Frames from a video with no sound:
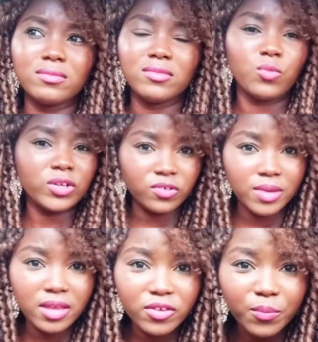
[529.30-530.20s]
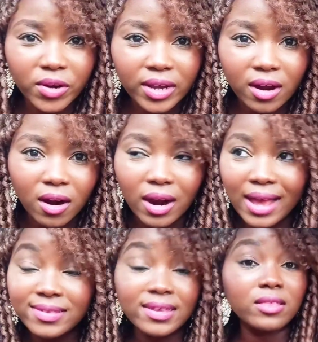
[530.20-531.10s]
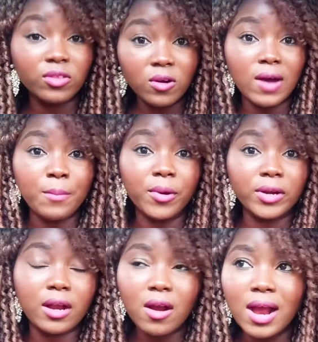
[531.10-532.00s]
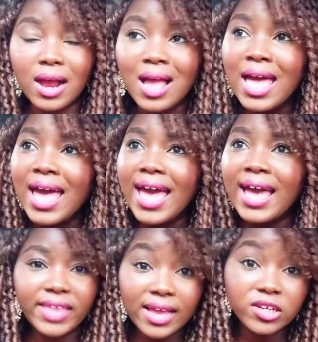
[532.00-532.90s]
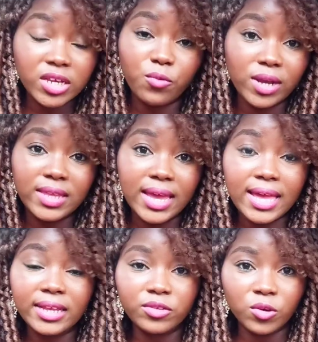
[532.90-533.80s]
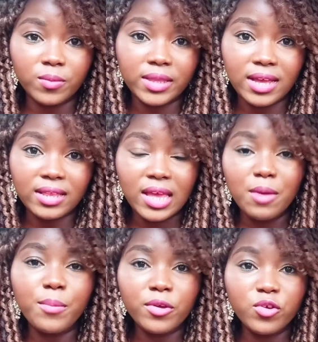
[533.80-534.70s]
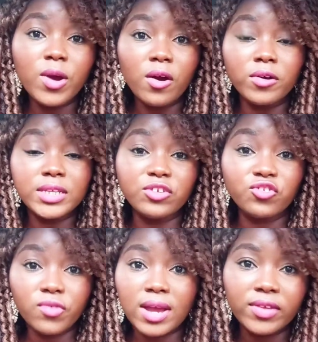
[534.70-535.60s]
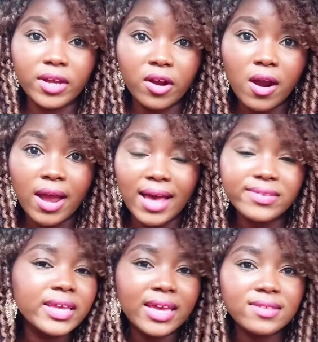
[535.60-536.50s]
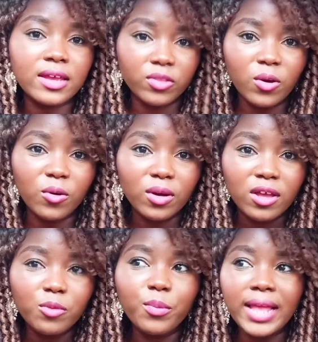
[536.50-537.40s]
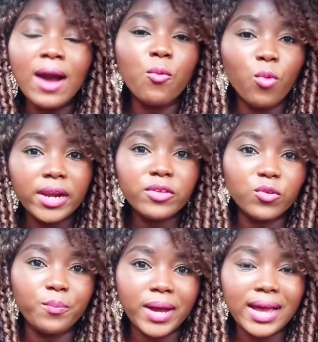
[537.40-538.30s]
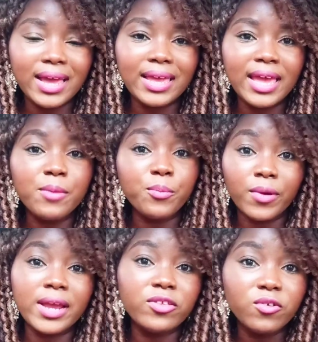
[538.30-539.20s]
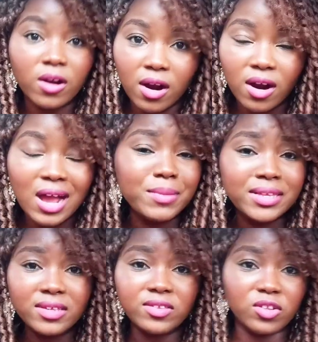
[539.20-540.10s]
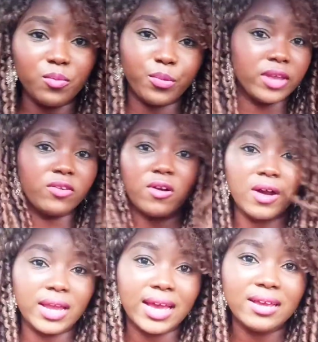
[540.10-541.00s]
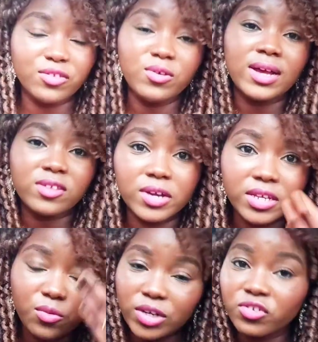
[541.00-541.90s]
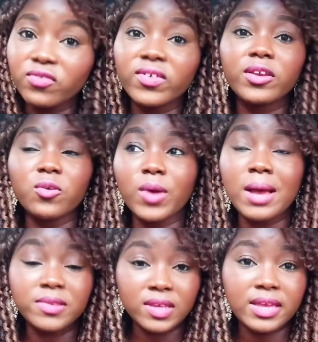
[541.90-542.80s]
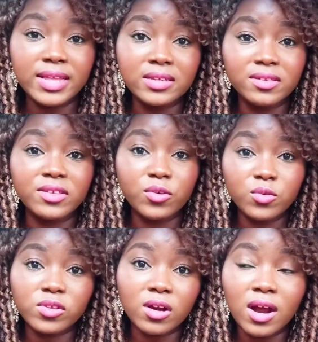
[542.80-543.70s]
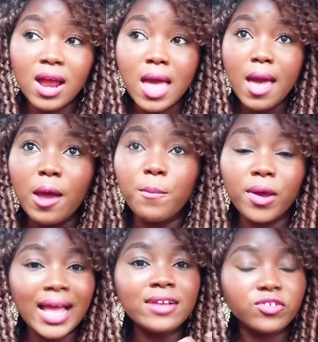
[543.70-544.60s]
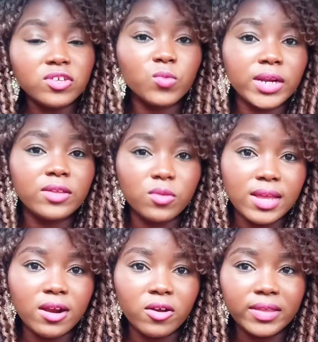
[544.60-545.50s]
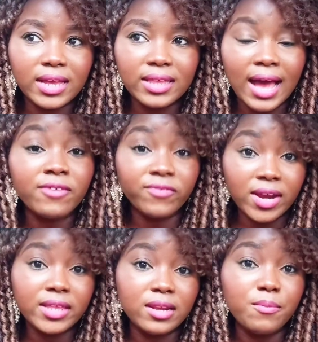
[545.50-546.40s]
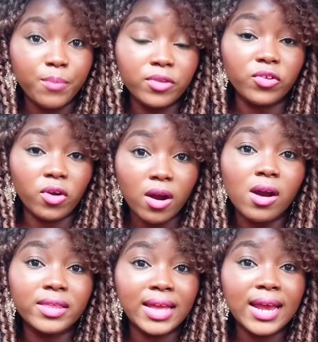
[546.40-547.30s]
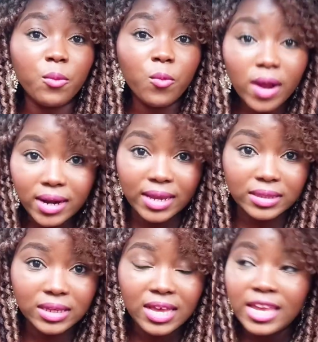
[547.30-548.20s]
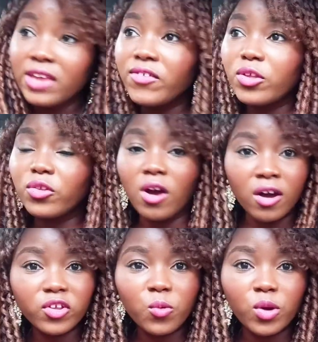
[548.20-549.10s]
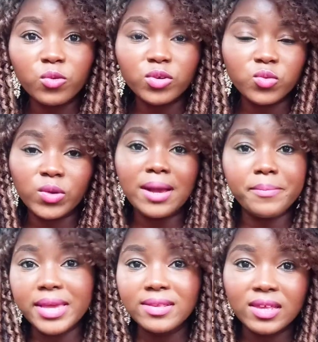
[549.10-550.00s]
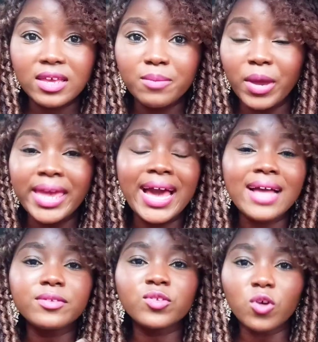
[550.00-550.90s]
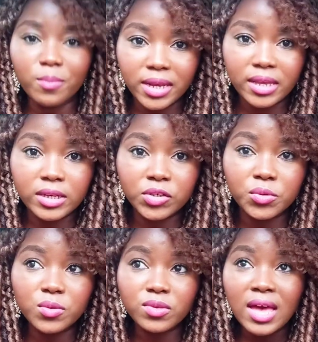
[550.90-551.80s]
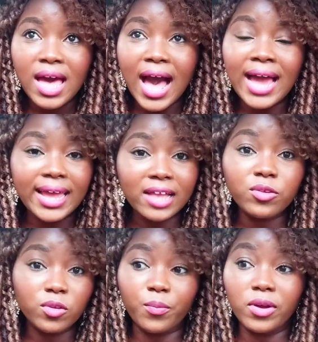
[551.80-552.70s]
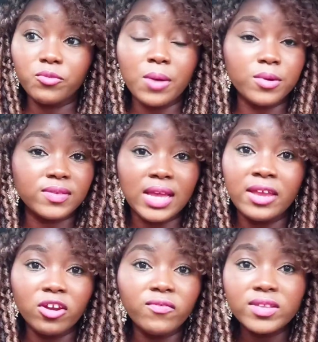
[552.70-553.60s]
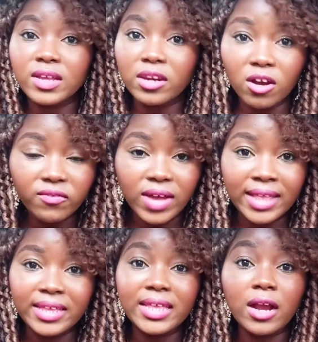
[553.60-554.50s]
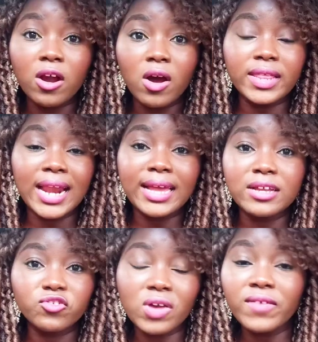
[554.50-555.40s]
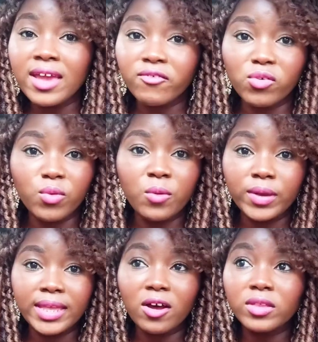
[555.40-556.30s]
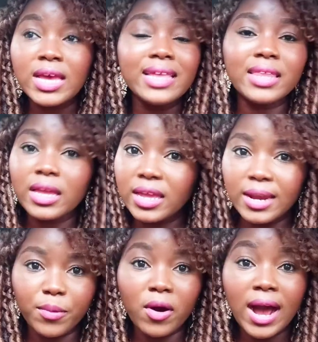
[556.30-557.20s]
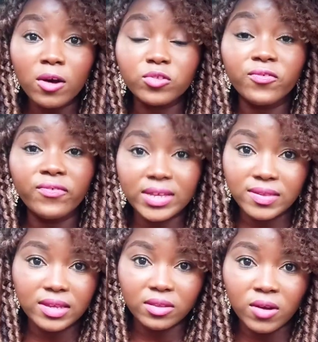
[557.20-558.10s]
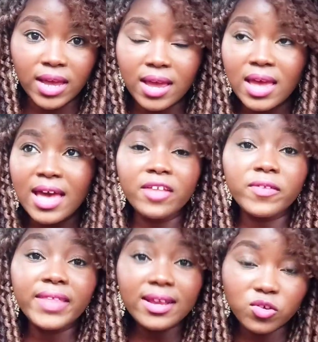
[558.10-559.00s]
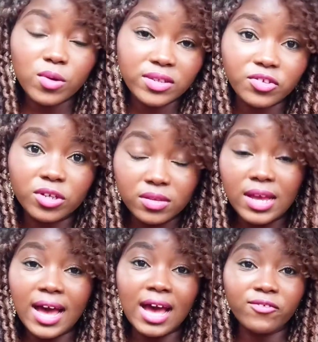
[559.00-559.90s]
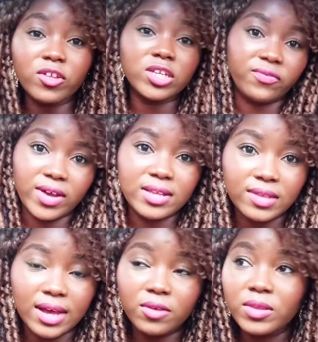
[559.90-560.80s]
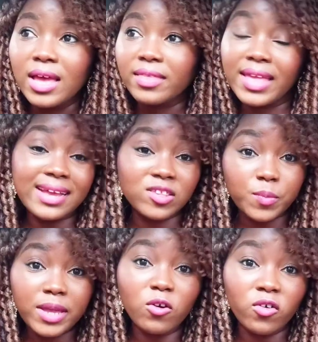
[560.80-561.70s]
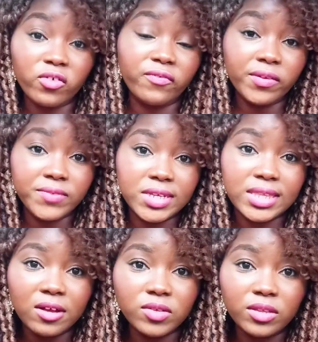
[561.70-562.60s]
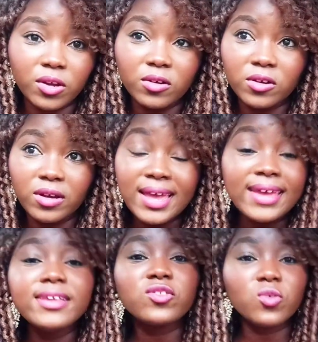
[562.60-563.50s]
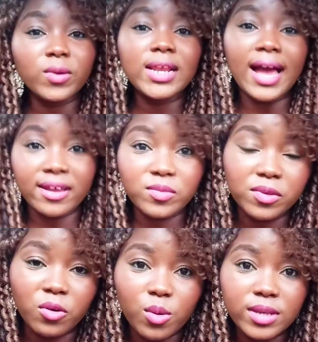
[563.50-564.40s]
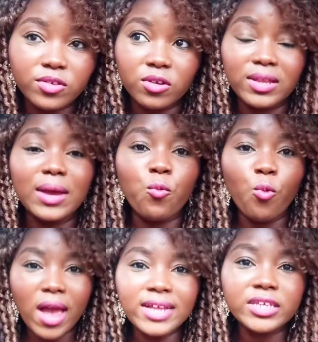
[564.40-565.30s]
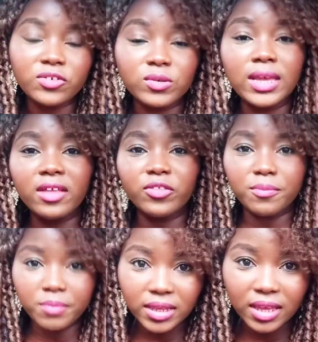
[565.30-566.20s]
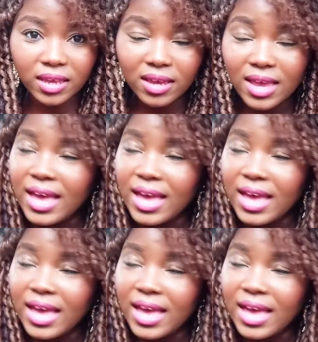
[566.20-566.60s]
What you mean you bought a car? I said, no, I bought a car. And then she went ahead and told me that, but you were already driving a car. I said, yes, I know, but I wanted to buy a brand new car. I mean, this is not brand new car, guys. You guys already watched the video where I'm saying that this is a used car, but I just wanted to tell her that I finally bought the car that I wanted. Even though the other one was really amazing, but it had so many issues, I got to the point where I was like, enough is enough. I need a car that I can drive everywhere without thinking about how to fix it. Okay. And the next question, after she finds out that I spent over $15,000, is to really ask me the question, where did you get the money?